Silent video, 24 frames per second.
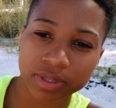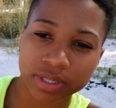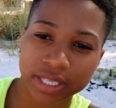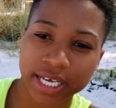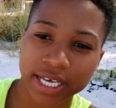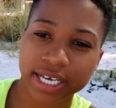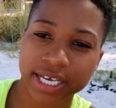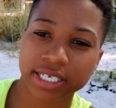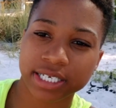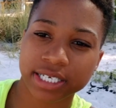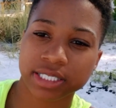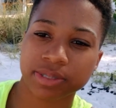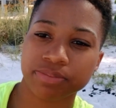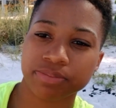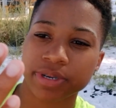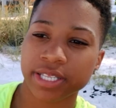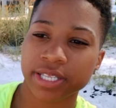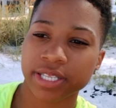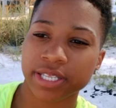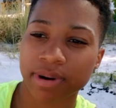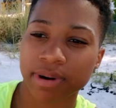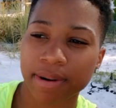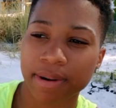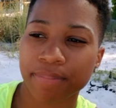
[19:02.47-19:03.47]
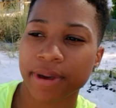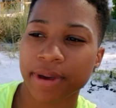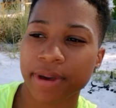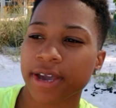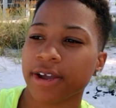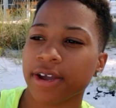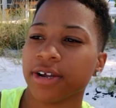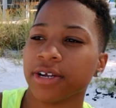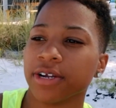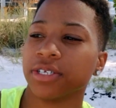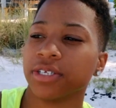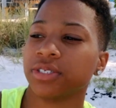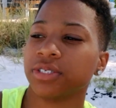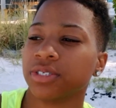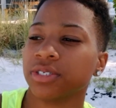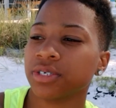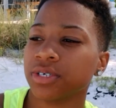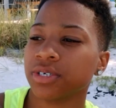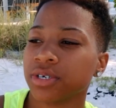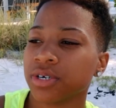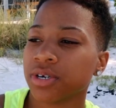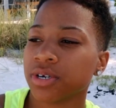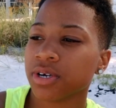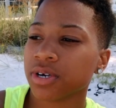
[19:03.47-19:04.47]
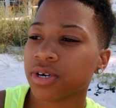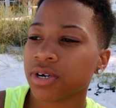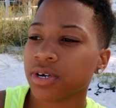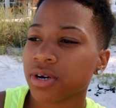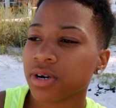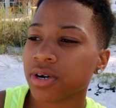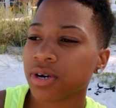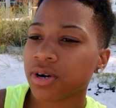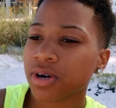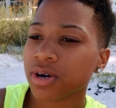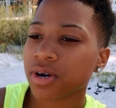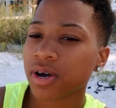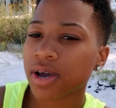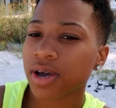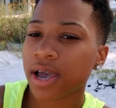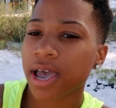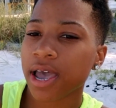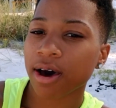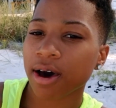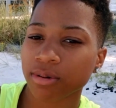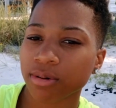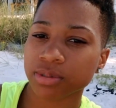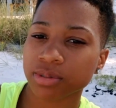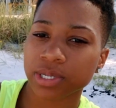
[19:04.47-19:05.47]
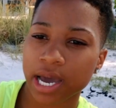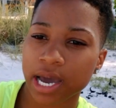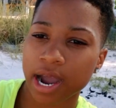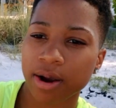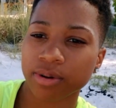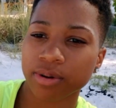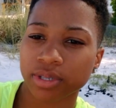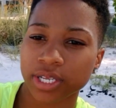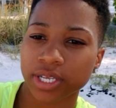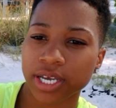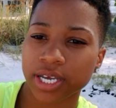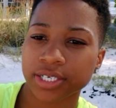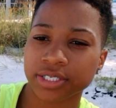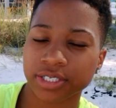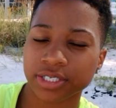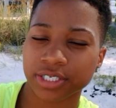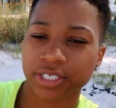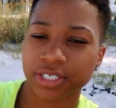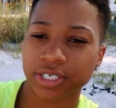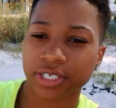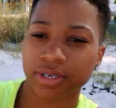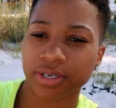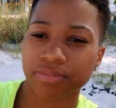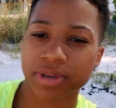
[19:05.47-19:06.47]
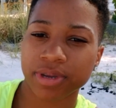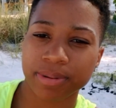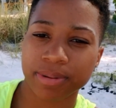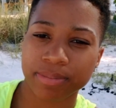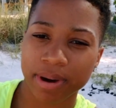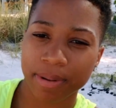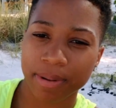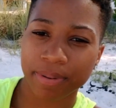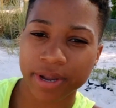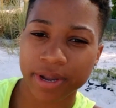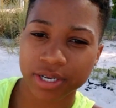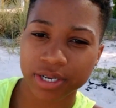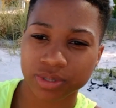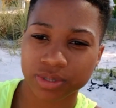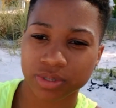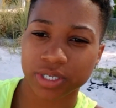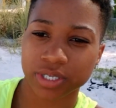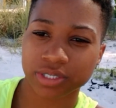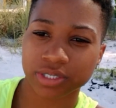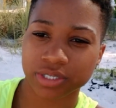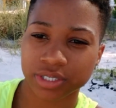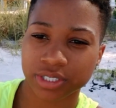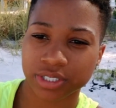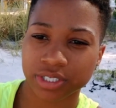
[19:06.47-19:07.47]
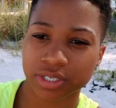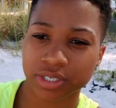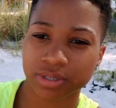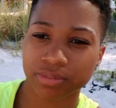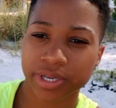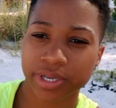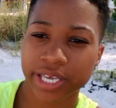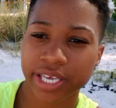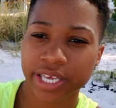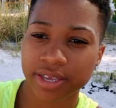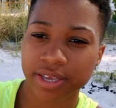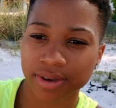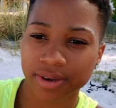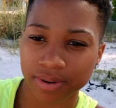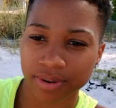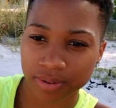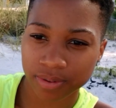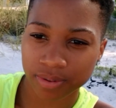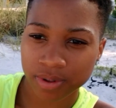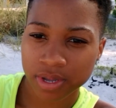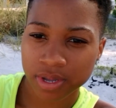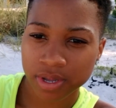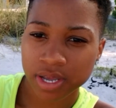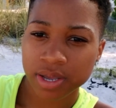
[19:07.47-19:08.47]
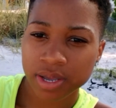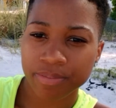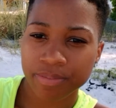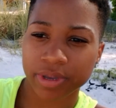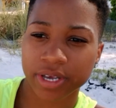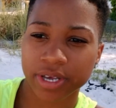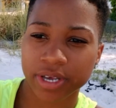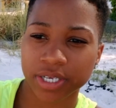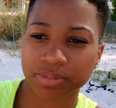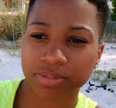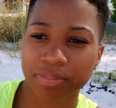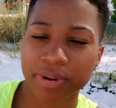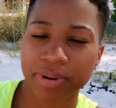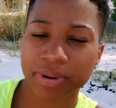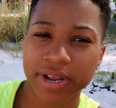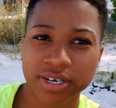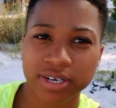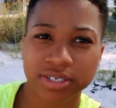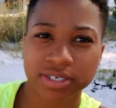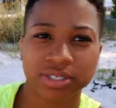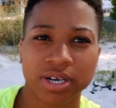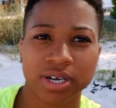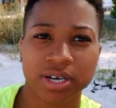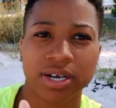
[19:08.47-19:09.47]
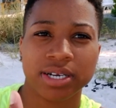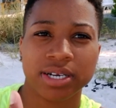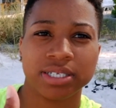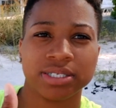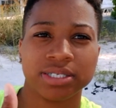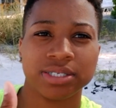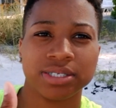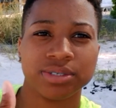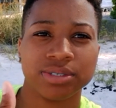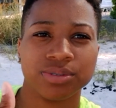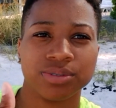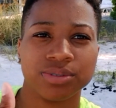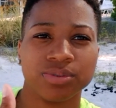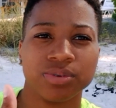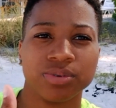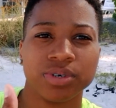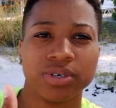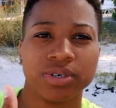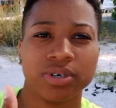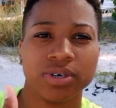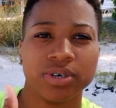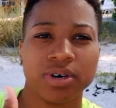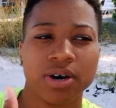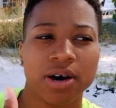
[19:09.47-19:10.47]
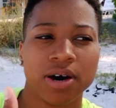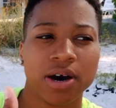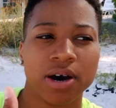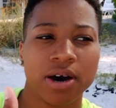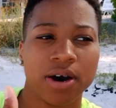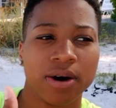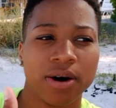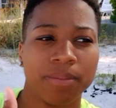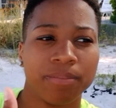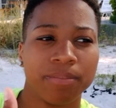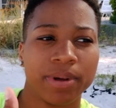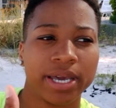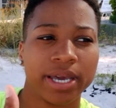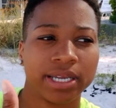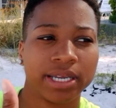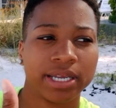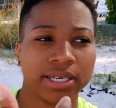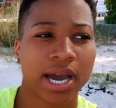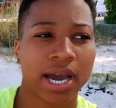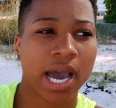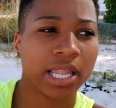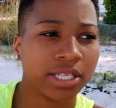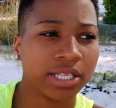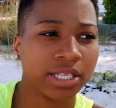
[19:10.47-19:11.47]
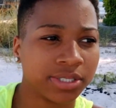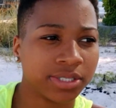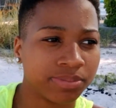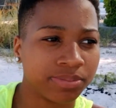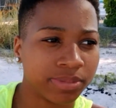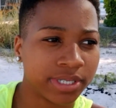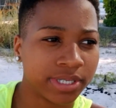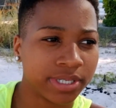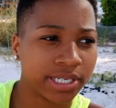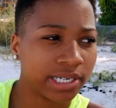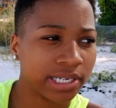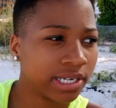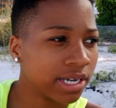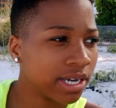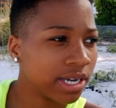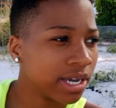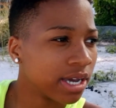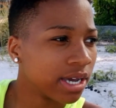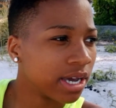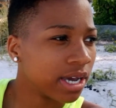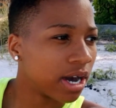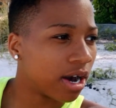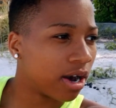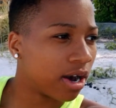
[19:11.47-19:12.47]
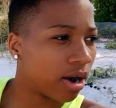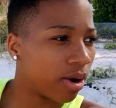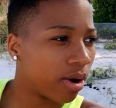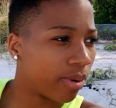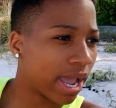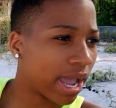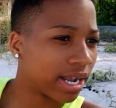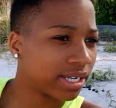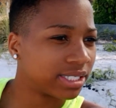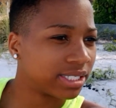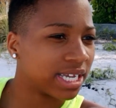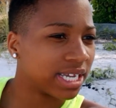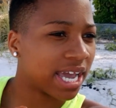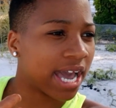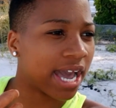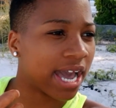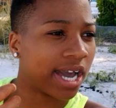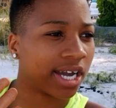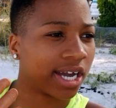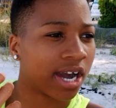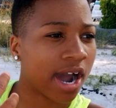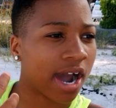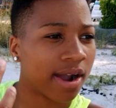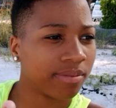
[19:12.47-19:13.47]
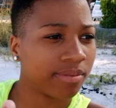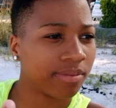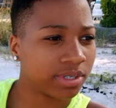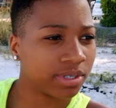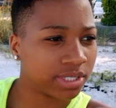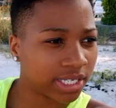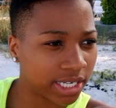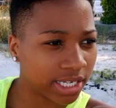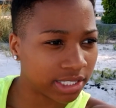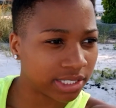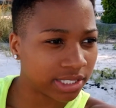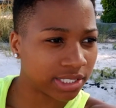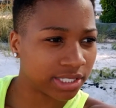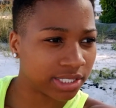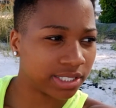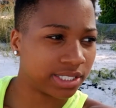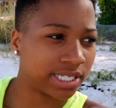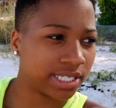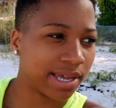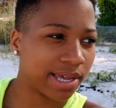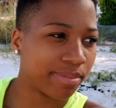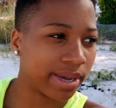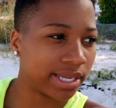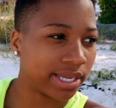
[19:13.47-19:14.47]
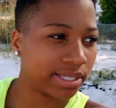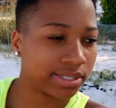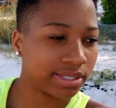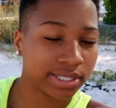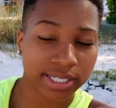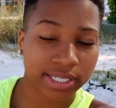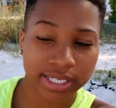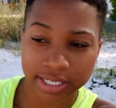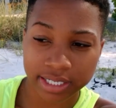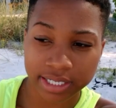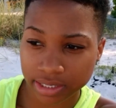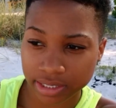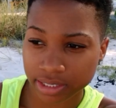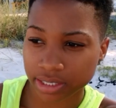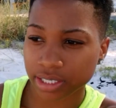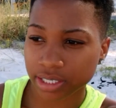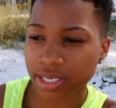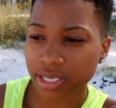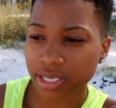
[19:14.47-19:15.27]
Lex meeting my parents helped our relationship, me and my parents' relationship, heal, because my parents started to acknowledge me. We actually had conversations that made sense.